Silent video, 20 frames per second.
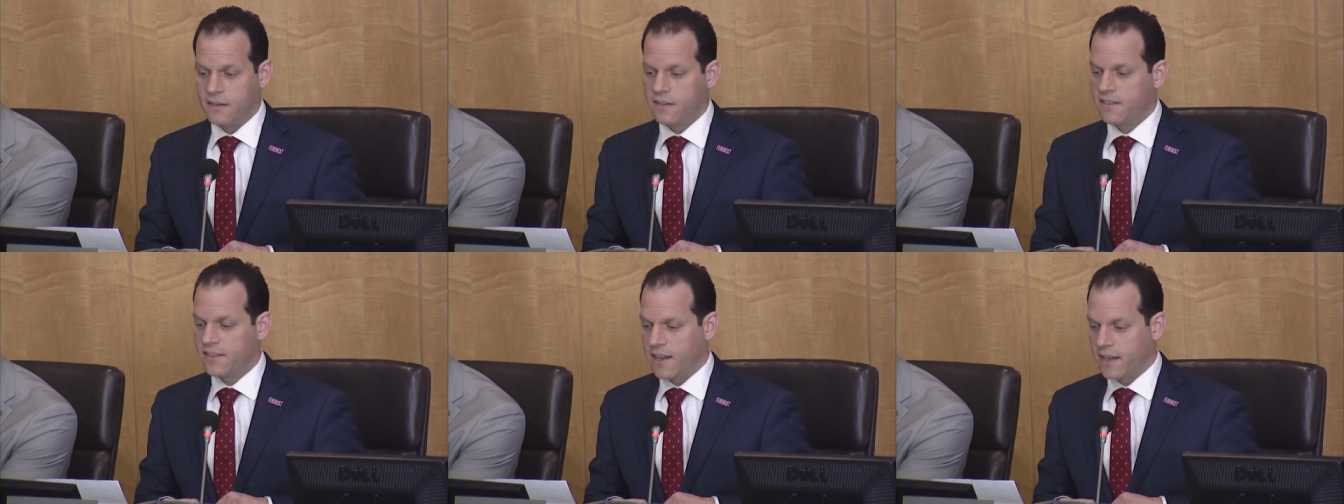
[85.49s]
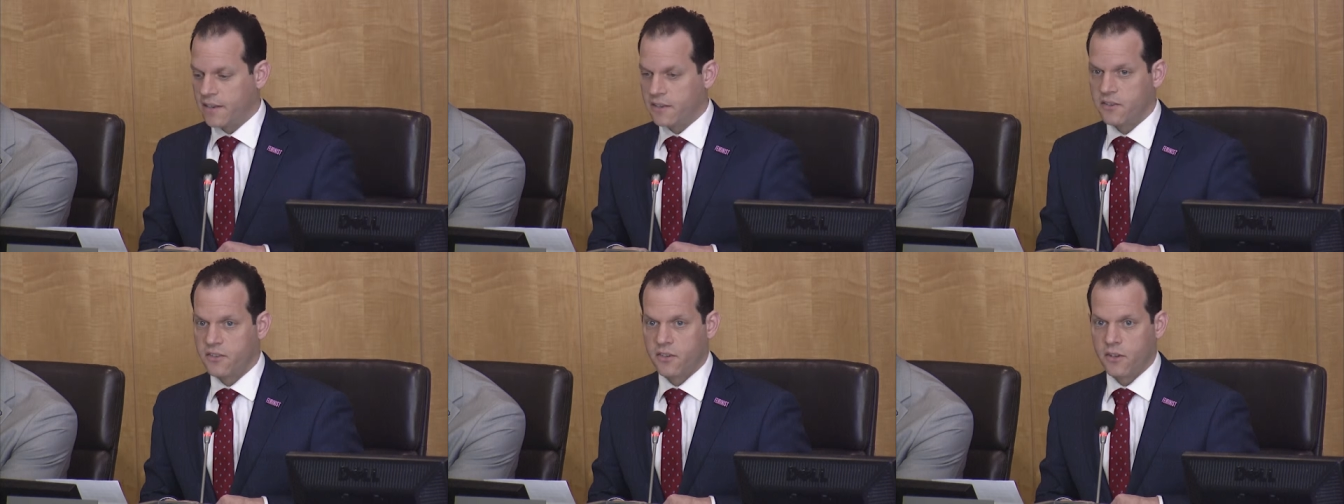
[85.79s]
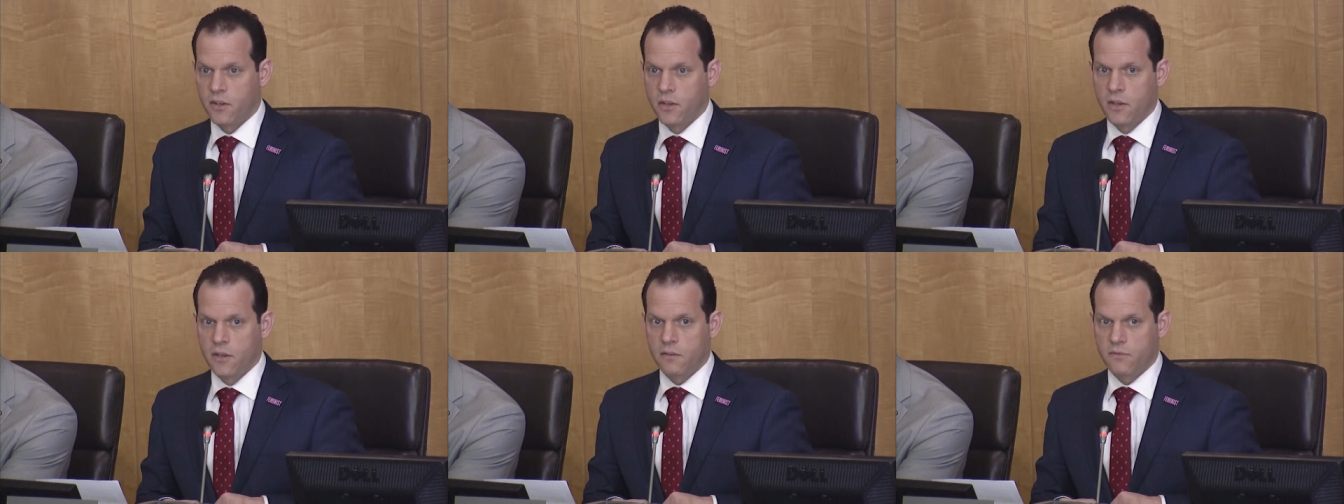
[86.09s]
cents
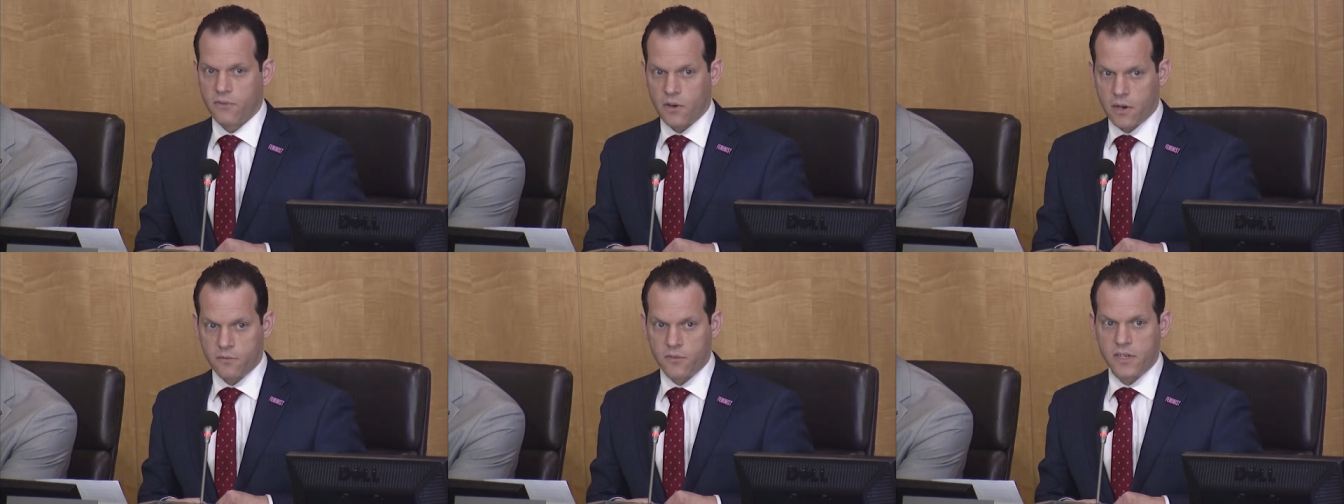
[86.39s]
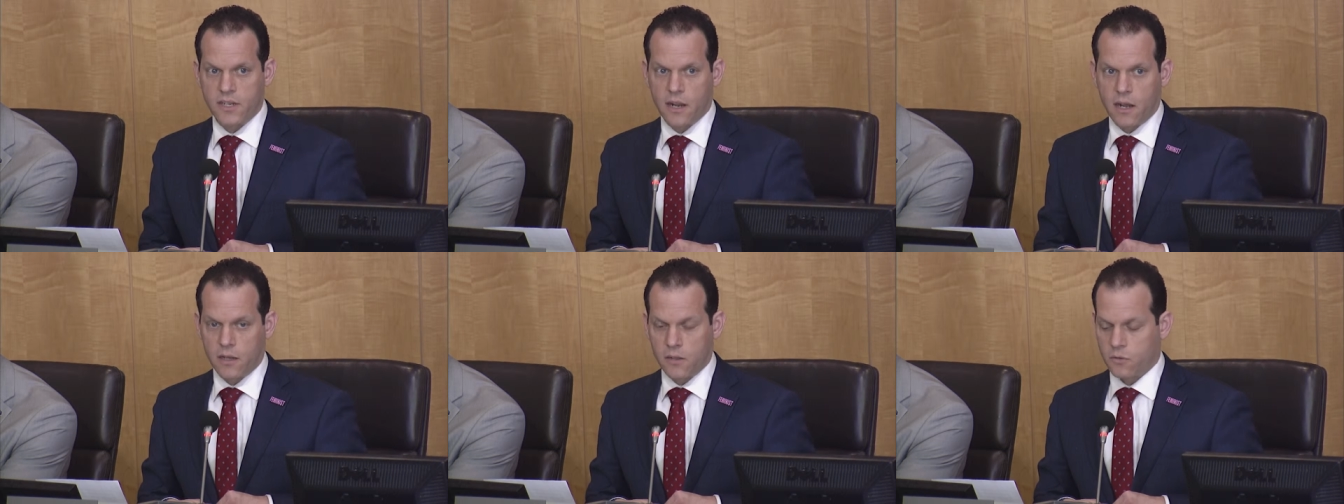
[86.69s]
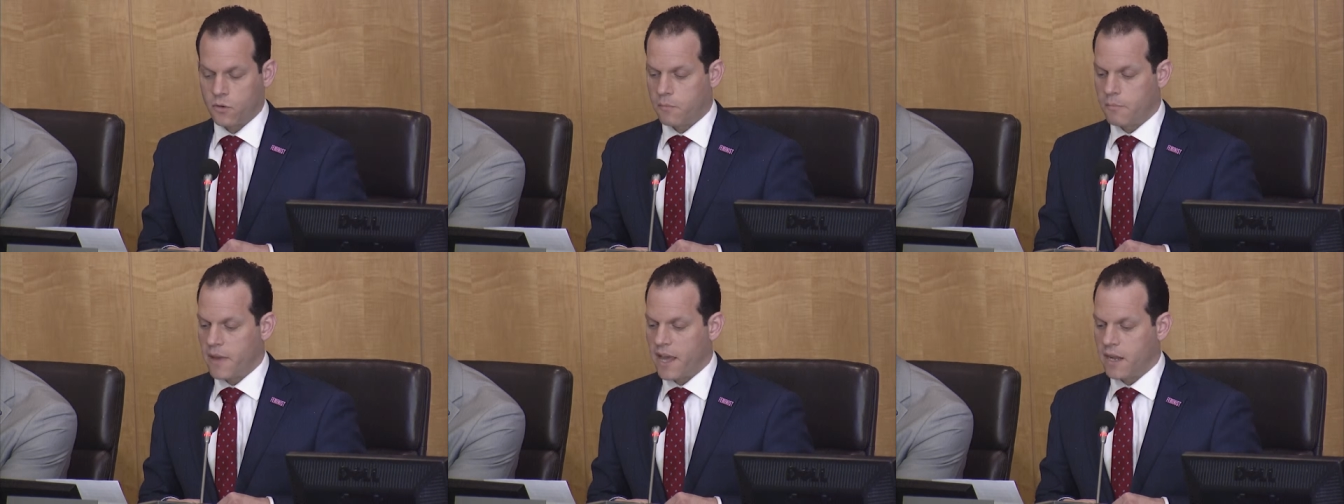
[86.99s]
for every
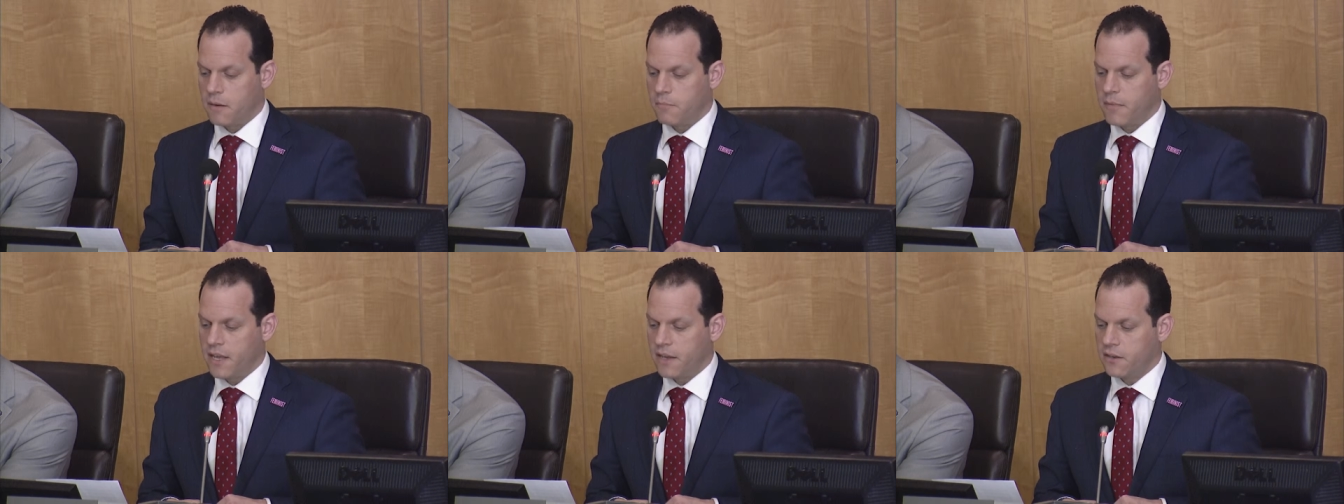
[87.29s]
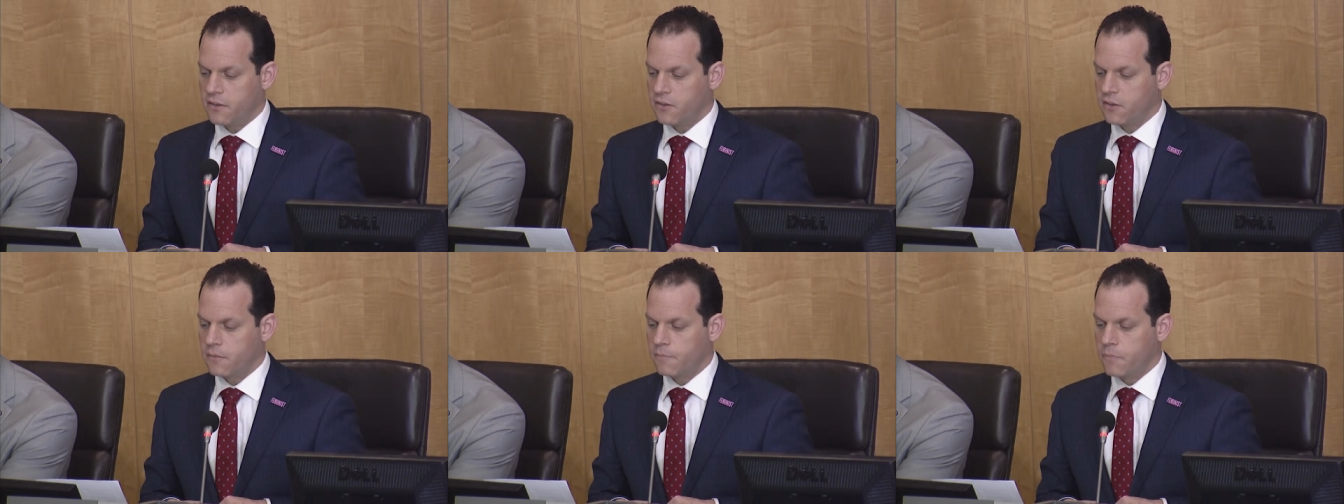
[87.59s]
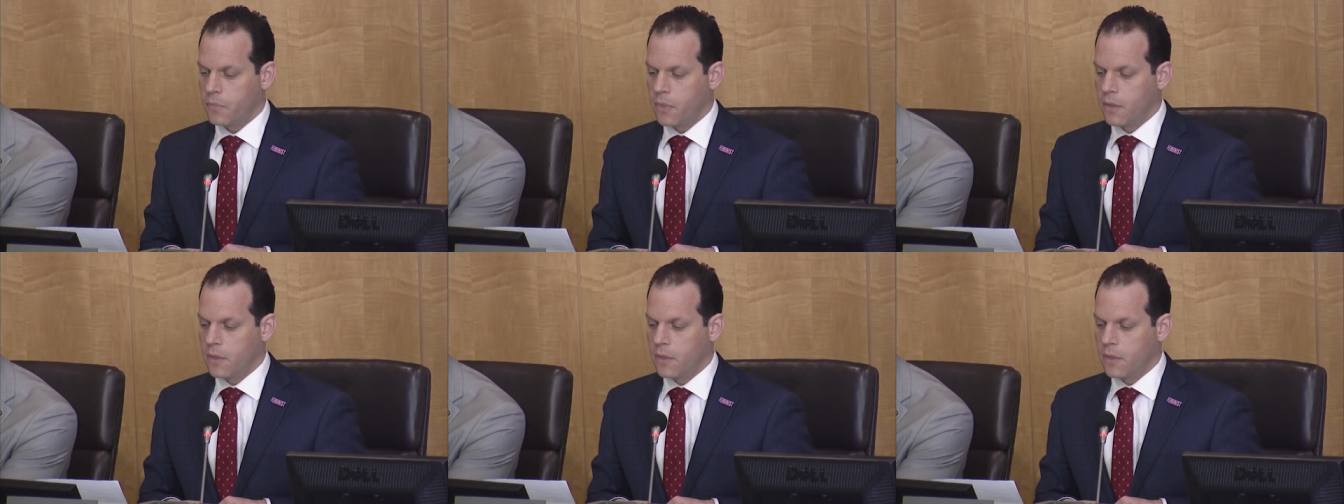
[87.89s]
dollar a man makes.